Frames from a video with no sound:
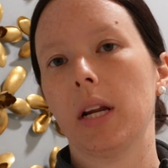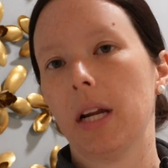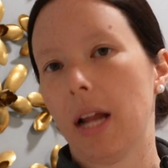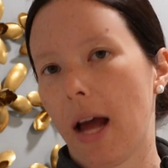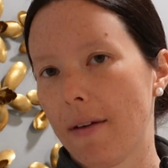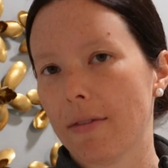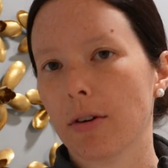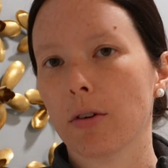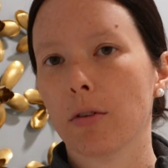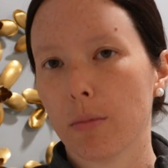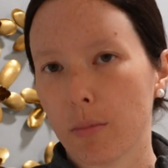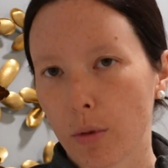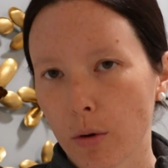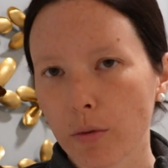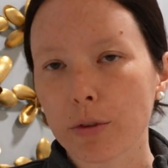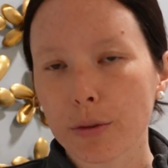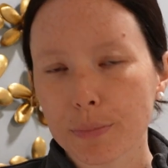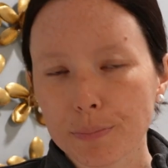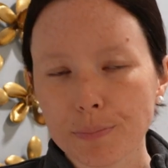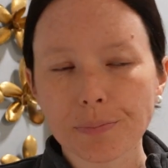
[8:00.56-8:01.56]
and have it
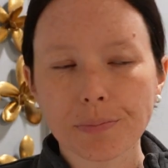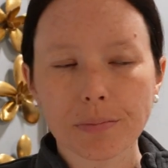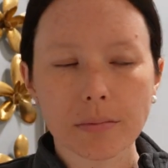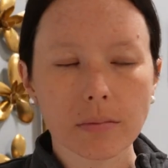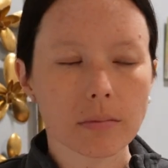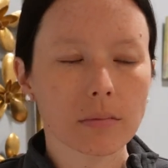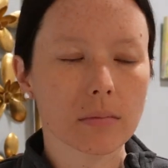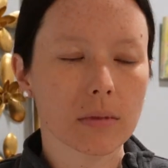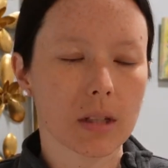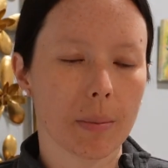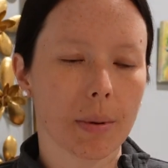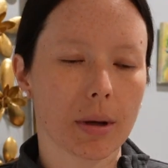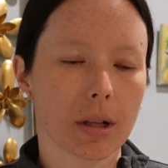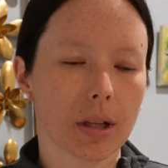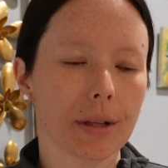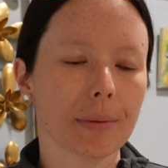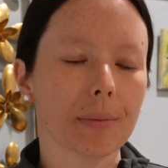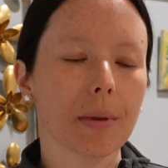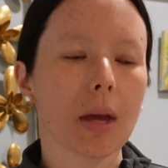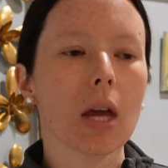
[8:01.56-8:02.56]
removed,
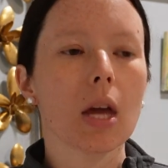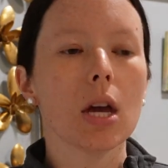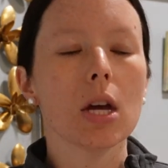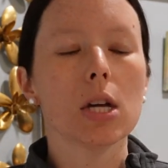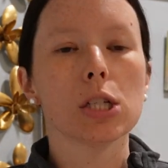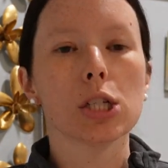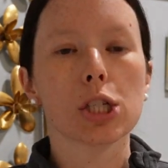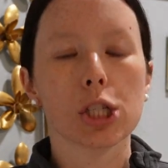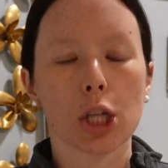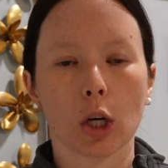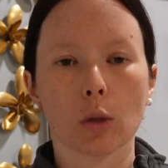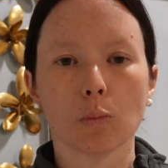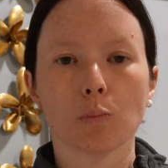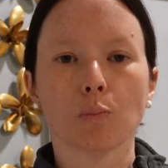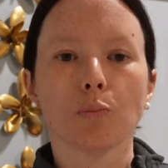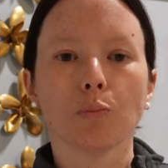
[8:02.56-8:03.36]
typically. So